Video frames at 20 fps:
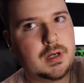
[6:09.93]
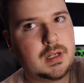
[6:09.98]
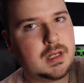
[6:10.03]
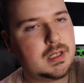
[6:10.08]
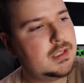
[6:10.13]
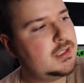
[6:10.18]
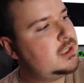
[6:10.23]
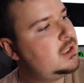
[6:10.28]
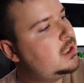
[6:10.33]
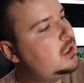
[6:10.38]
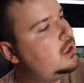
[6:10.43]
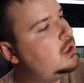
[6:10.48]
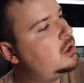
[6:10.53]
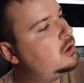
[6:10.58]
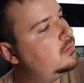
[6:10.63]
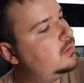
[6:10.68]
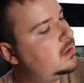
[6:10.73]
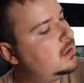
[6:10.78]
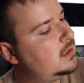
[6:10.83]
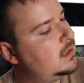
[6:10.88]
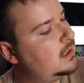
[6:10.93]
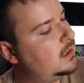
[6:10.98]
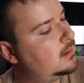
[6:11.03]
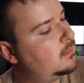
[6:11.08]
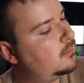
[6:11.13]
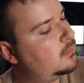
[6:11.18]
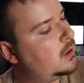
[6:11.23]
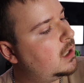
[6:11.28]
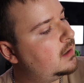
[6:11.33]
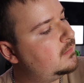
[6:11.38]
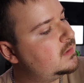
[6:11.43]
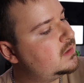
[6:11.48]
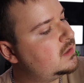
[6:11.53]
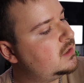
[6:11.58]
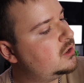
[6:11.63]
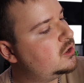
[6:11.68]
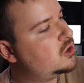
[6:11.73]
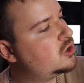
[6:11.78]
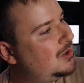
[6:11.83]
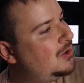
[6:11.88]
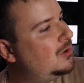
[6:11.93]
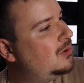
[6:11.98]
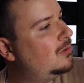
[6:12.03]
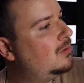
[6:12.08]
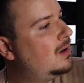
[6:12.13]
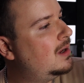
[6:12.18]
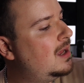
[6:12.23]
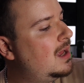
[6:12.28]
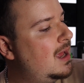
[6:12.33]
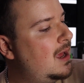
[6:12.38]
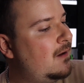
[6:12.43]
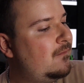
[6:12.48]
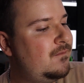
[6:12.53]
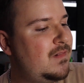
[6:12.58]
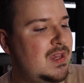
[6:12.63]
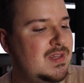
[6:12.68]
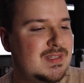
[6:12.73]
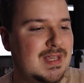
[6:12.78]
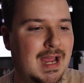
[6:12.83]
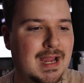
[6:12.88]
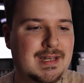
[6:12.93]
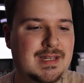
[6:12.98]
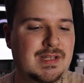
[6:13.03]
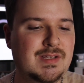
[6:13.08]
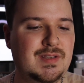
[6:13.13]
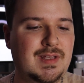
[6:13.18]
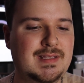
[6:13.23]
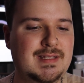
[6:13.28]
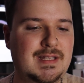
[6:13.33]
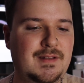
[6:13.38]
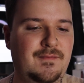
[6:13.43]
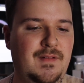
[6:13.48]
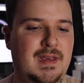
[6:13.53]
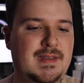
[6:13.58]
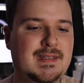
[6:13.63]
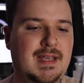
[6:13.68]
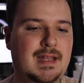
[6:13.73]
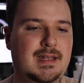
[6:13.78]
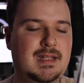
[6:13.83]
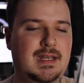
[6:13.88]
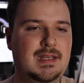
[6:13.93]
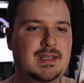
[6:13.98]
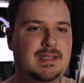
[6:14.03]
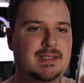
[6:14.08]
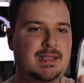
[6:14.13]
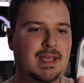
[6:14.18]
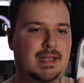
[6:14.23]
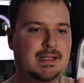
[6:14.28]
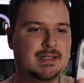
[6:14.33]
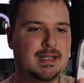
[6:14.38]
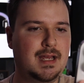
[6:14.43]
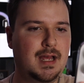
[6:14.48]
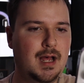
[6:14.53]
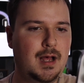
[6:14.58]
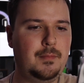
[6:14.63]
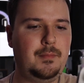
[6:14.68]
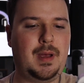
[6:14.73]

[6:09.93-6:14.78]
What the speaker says: going to continue with data and privacy. Face ID, so let's get Face ID set up.